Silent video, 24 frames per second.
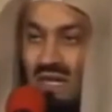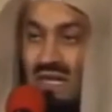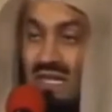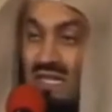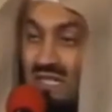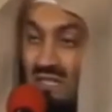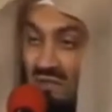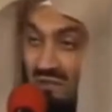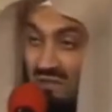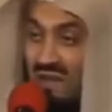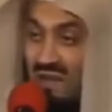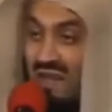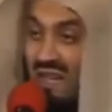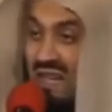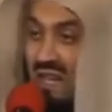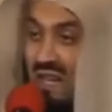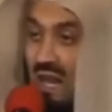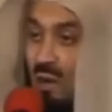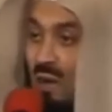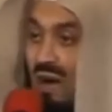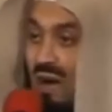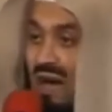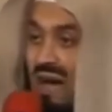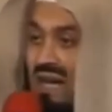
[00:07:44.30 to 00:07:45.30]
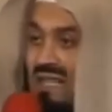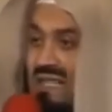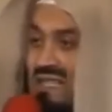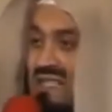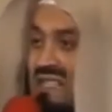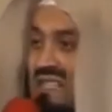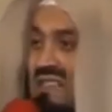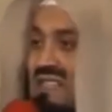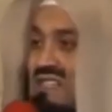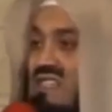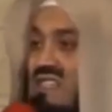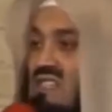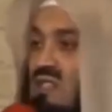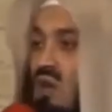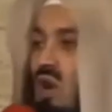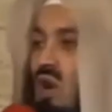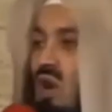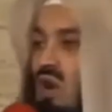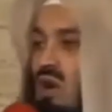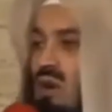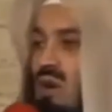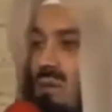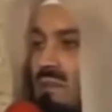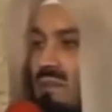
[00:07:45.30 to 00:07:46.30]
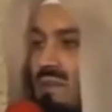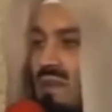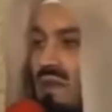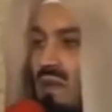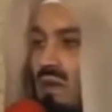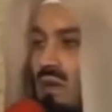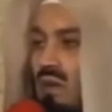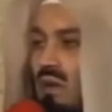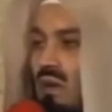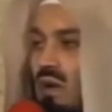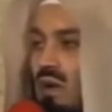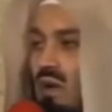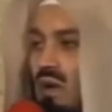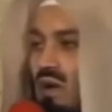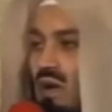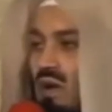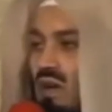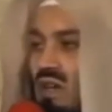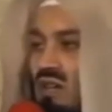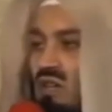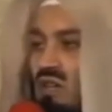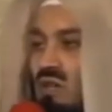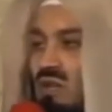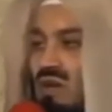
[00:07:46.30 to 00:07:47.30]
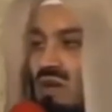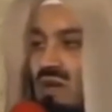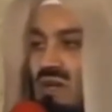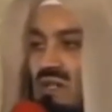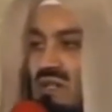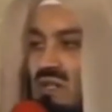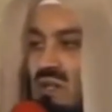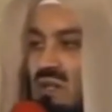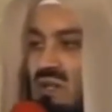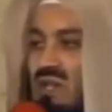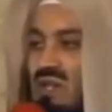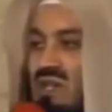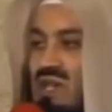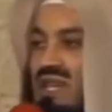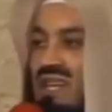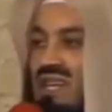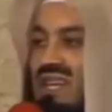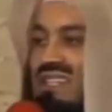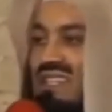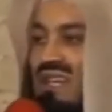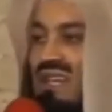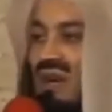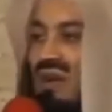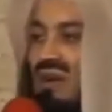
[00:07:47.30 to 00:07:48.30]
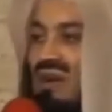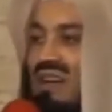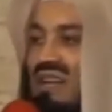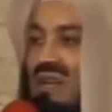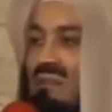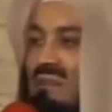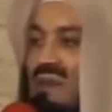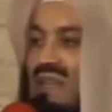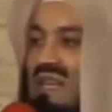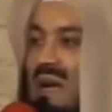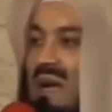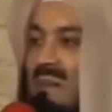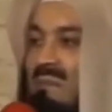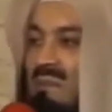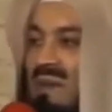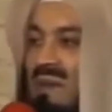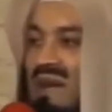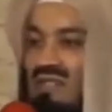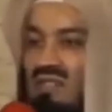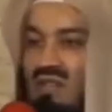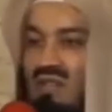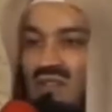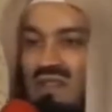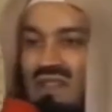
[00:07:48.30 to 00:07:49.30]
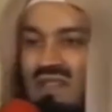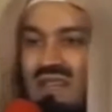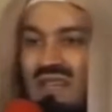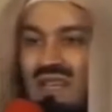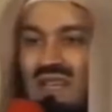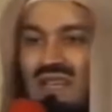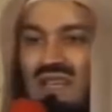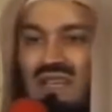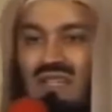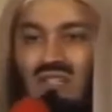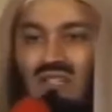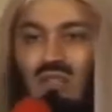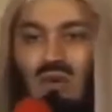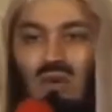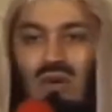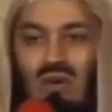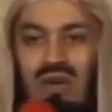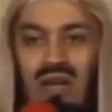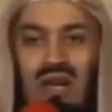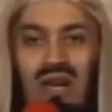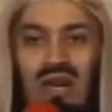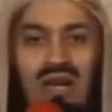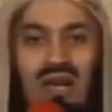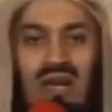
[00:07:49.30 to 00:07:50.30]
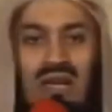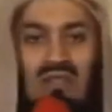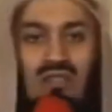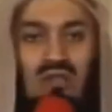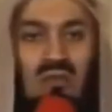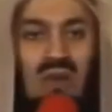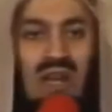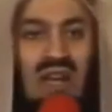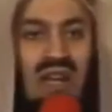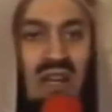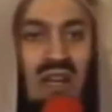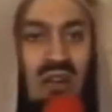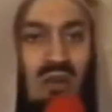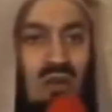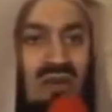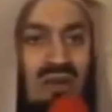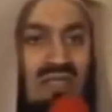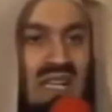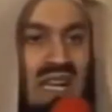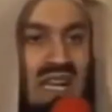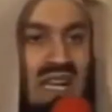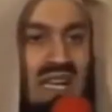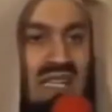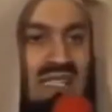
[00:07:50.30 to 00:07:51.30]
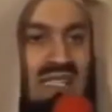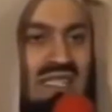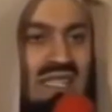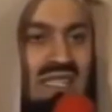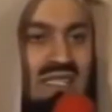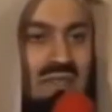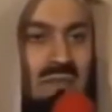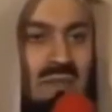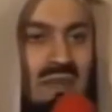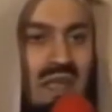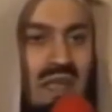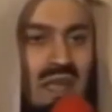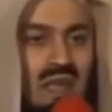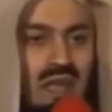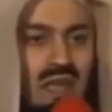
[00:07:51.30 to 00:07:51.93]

at least feel in our hearts that this is wrong, or do we also cheer it along and become part of it? So Allah subhanahu wa ta'ala says,